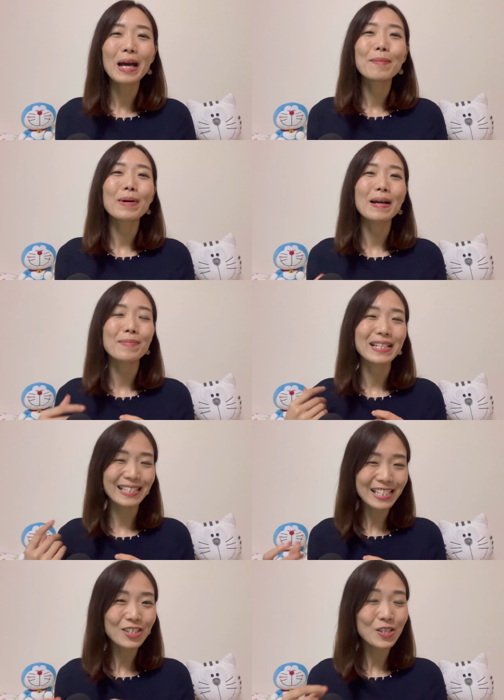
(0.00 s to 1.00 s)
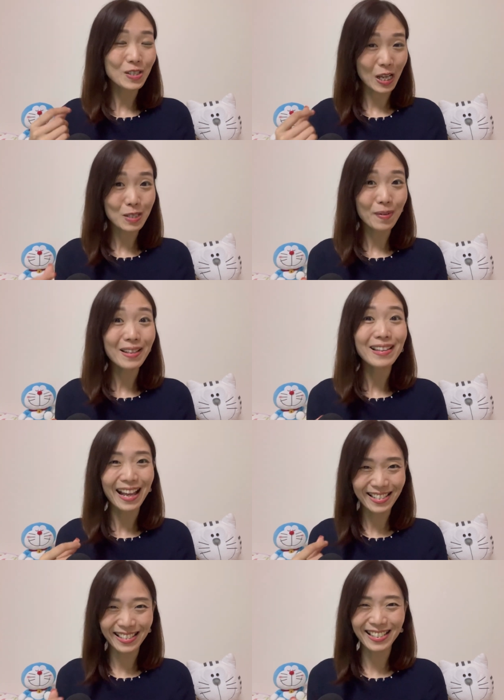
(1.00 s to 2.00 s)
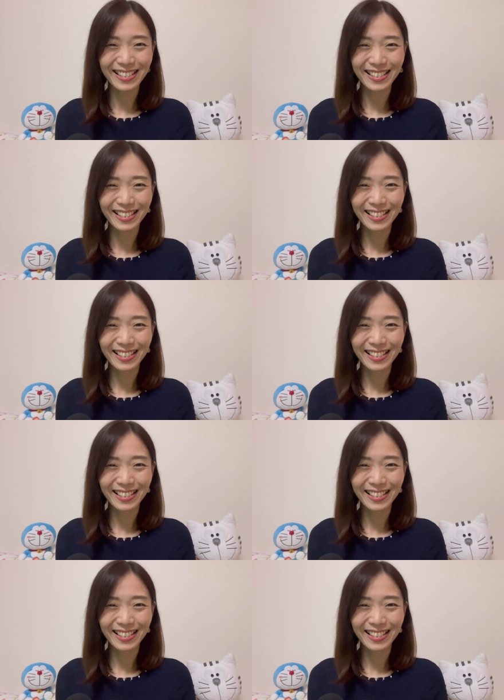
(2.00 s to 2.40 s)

but my sister's husband likes it.